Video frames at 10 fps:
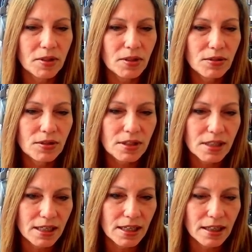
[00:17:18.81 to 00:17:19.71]
they're
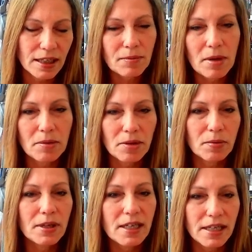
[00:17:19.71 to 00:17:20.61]
singing and maybe they're
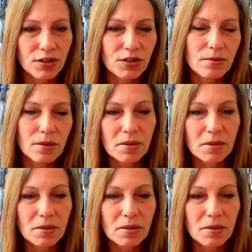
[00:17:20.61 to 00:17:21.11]
playing an instrument,